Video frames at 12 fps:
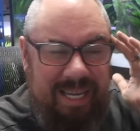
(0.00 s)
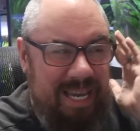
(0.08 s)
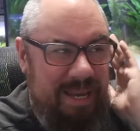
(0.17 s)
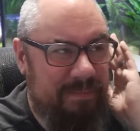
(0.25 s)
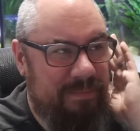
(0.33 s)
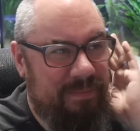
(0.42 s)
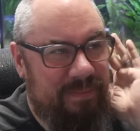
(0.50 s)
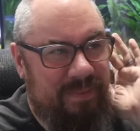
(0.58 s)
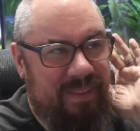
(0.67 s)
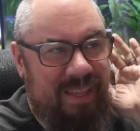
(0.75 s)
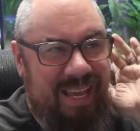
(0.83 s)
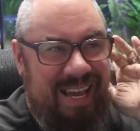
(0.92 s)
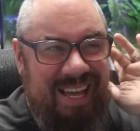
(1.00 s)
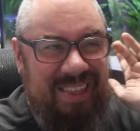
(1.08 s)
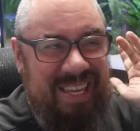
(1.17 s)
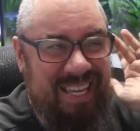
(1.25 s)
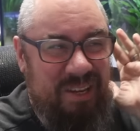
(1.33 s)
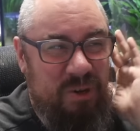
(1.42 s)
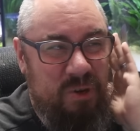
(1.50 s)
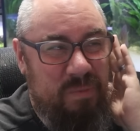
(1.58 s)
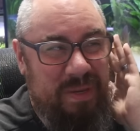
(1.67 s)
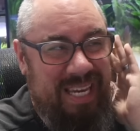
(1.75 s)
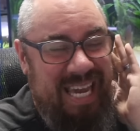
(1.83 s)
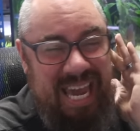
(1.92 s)
I think it could
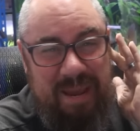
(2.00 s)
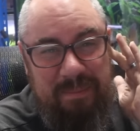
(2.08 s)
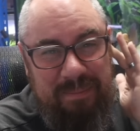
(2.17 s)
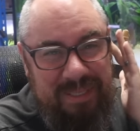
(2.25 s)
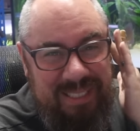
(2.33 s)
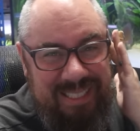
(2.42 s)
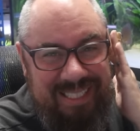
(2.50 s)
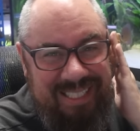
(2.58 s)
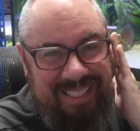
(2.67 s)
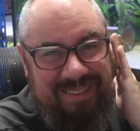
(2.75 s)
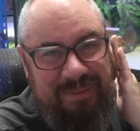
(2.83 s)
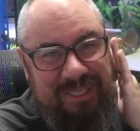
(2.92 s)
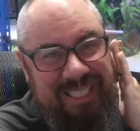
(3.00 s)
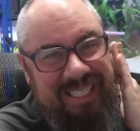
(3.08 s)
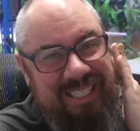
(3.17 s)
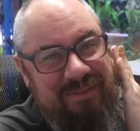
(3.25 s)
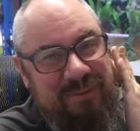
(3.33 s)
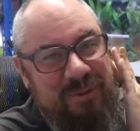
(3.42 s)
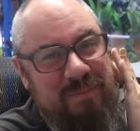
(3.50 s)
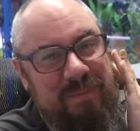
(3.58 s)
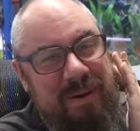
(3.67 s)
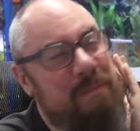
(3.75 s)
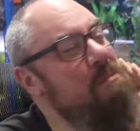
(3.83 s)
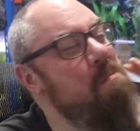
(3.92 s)
be gamed, and there were certainly a few
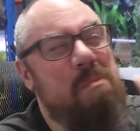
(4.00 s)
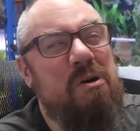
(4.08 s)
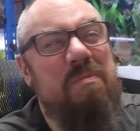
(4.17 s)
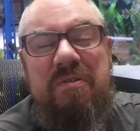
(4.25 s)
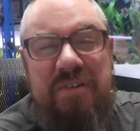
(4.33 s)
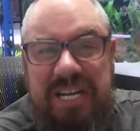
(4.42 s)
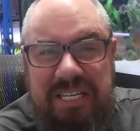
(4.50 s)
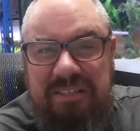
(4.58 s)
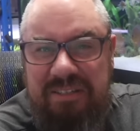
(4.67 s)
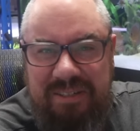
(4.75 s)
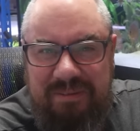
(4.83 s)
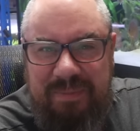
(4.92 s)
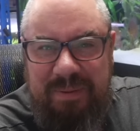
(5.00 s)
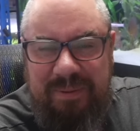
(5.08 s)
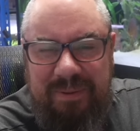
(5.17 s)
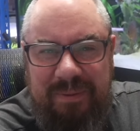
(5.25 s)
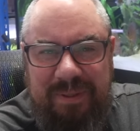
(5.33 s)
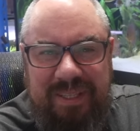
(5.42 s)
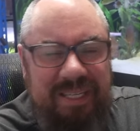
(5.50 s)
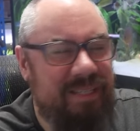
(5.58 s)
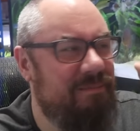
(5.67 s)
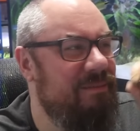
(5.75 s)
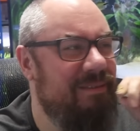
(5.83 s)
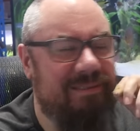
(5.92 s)
murmurings of people who were
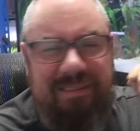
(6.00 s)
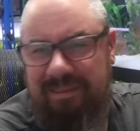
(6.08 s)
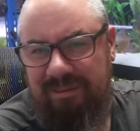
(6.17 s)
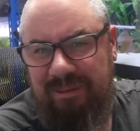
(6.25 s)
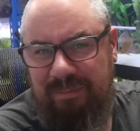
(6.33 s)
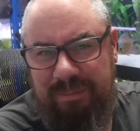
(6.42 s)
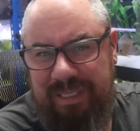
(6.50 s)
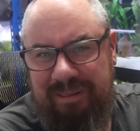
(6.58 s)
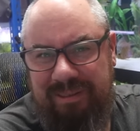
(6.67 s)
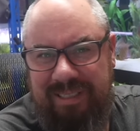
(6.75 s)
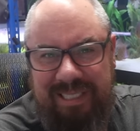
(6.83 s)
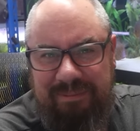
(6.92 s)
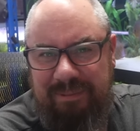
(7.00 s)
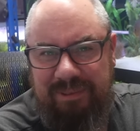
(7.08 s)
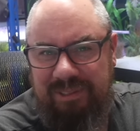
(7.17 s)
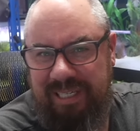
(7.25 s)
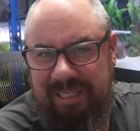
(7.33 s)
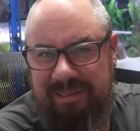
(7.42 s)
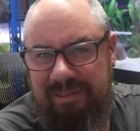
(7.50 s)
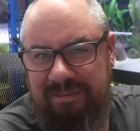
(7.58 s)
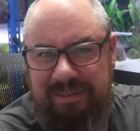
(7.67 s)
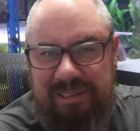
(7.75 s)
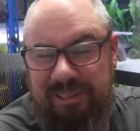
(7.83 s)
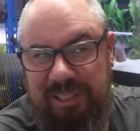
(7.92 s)
thinking, well, don't bid on that, we'll just get it all
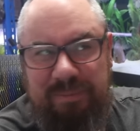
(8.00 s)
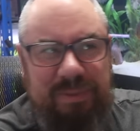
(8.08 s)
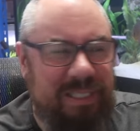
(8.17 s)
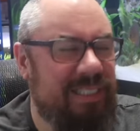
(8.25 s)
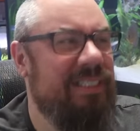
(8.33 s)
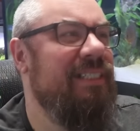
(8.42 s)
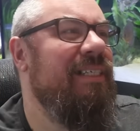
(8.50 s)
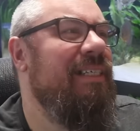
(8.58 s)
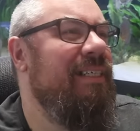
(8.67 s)
for the cheap price.